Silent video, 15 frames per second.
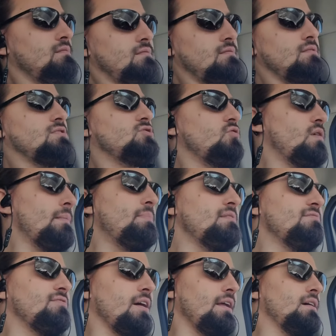two-weapon
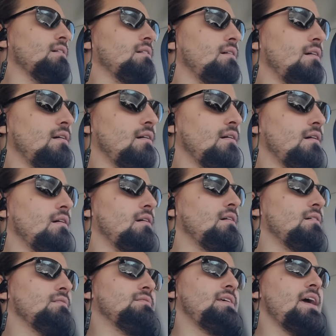fighting
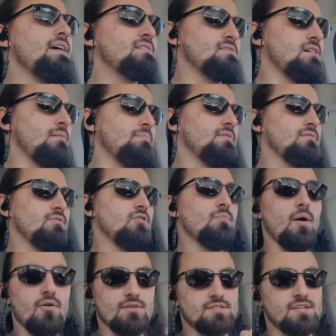takes up your
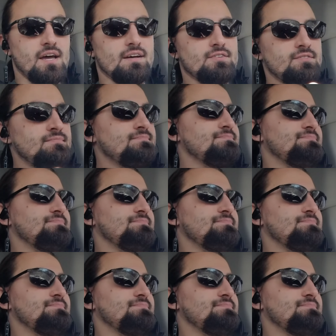bonus action,